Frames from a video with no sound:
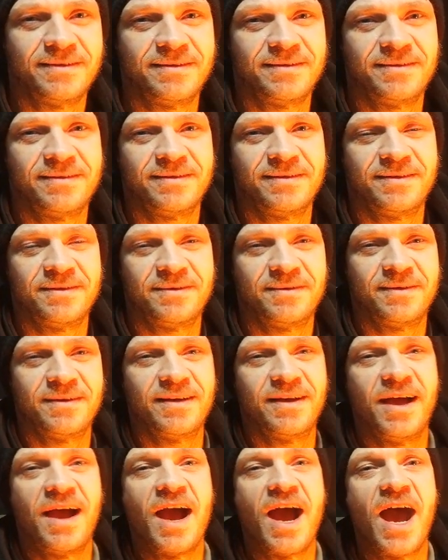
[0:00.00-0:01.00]
Yeah.
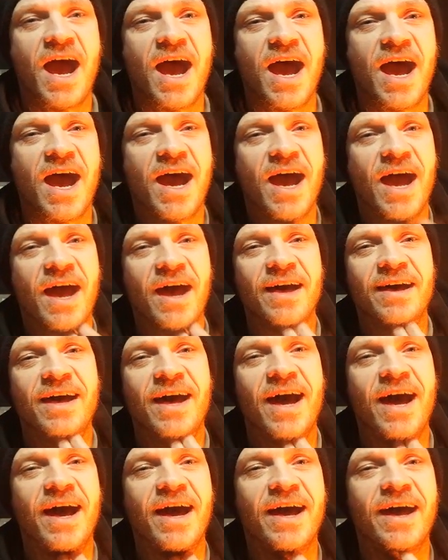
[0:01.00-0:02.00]
Ha ha ha
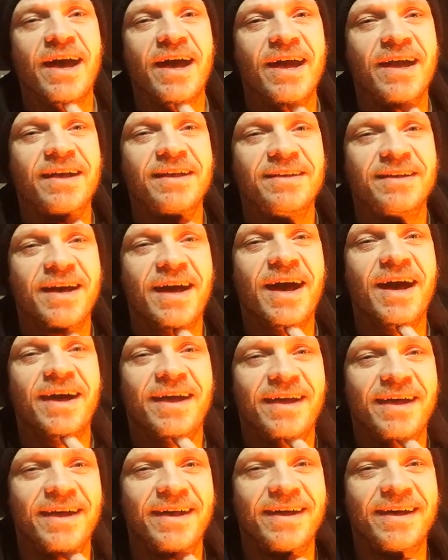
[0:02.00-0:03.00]
ha ha ha ha
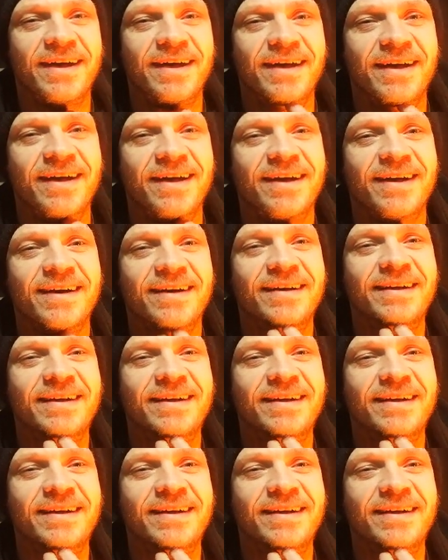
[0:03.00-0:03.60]
ha ha ha ha ha ha